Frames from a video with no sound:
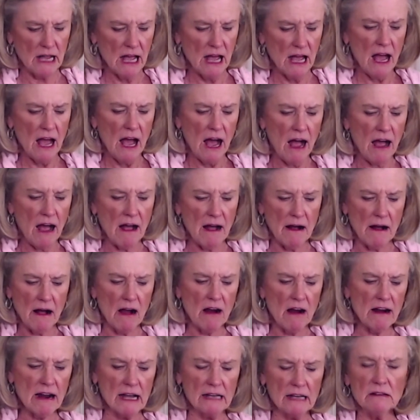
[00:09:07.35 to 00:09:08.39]
All
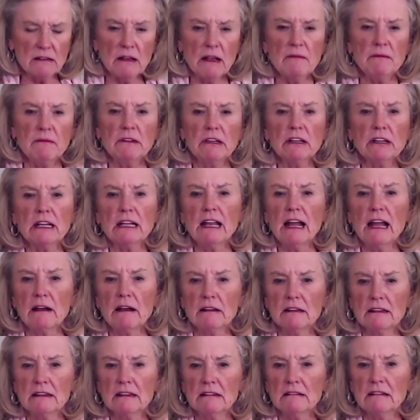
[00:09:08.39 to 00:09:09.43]
right, look at how
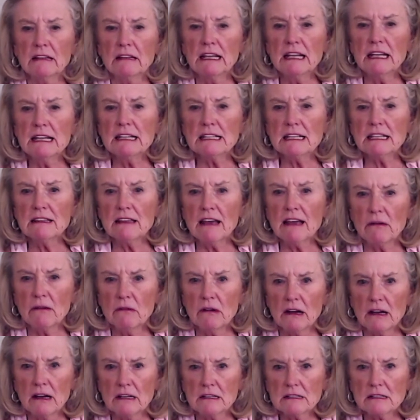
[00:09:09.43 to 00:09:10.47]
easy that
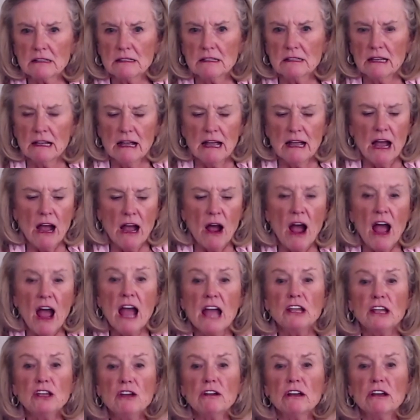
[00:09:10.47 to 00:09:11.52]
was. You
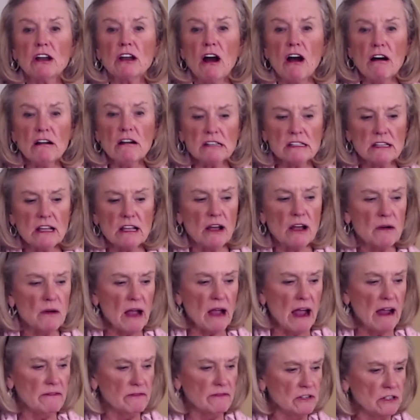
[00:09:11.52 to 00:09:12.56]
could also,
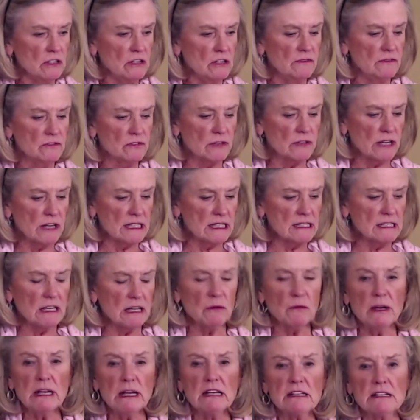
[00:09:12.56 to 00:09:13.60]
after you've dressed it, we
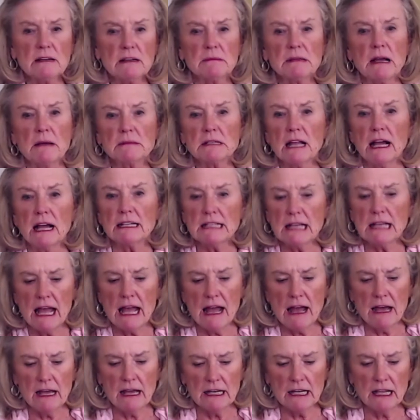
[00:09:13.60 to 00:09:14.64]
sometimes like to add
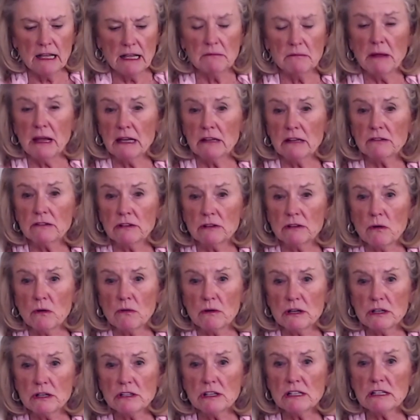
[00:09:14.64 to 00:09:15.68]
in mandarin
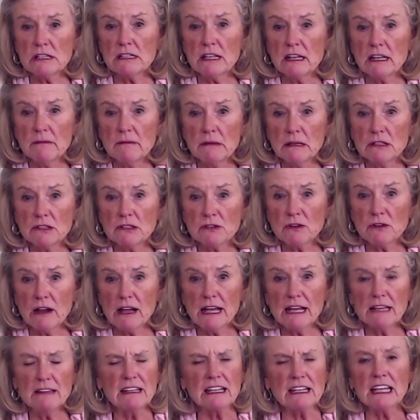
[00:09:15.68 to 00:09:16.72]
oranges that have been drained. The
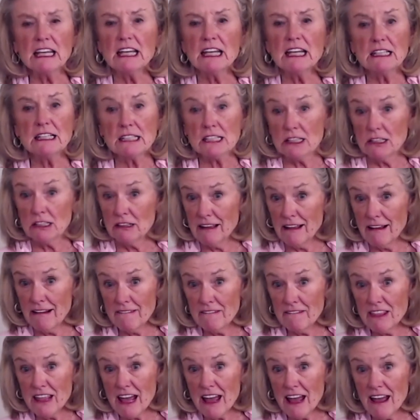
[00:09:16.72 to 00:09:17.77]
kids love
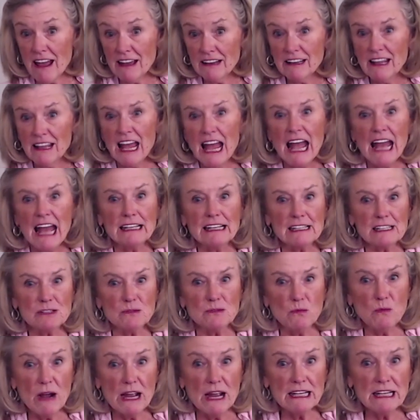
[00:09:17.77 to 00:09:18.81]
that, and it's a
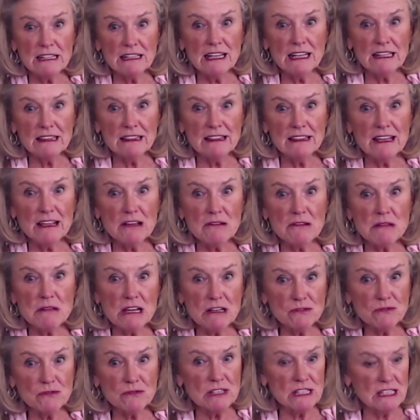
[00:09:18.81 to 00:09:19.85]
way to get them
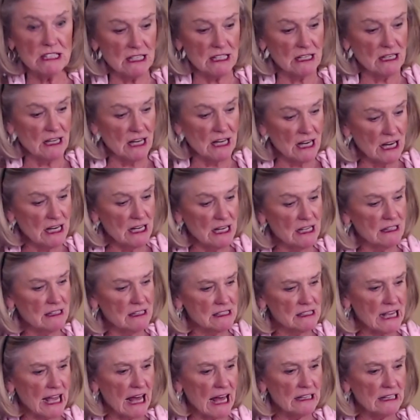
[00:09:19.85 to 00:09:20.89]
interested in eating the
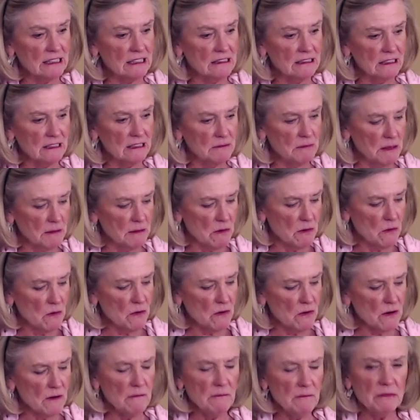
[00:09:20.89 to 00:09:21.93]
salad a little bit more.
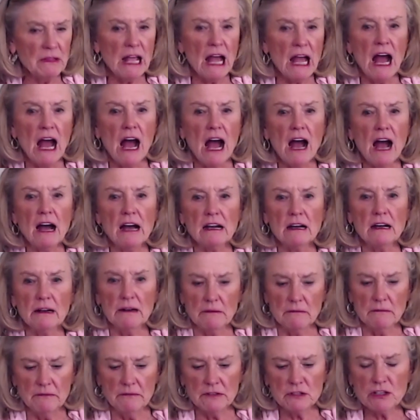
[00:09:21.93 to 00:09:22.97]

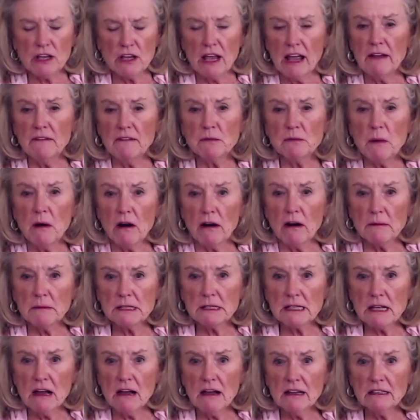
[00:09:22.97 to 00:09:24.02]
Shaved
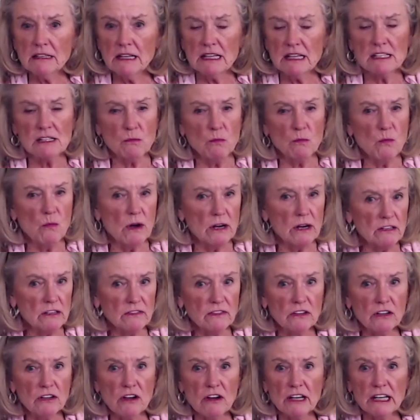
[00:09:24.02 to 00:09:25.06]
Parmesan is wonderful
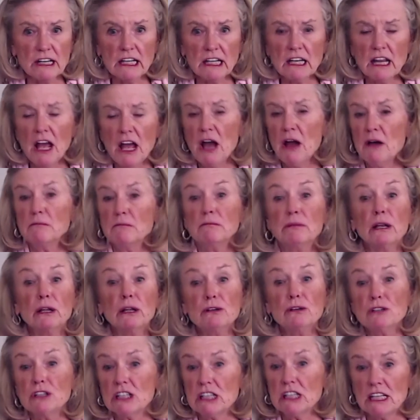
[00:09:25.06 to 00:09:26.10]
on it. Blue
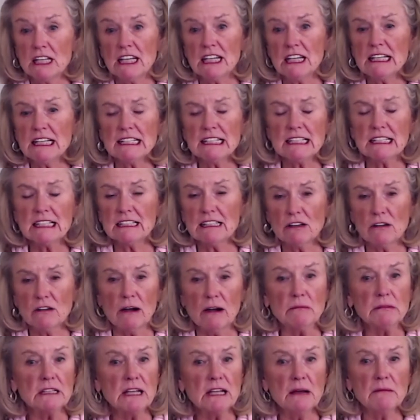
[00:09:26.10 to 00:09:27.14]
cheese crumbled
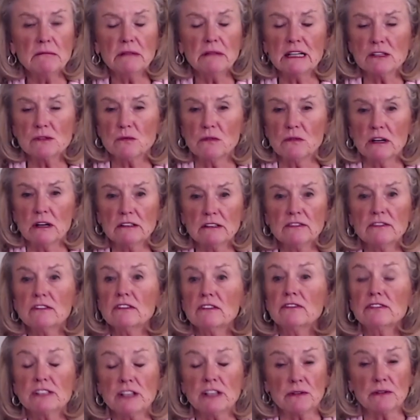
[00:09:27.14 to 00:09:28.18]
up is wonderful,
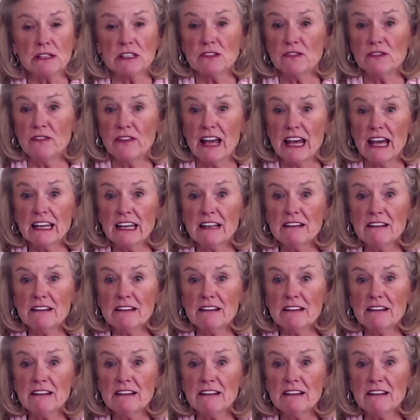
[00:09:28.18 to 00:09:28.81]
so is feta.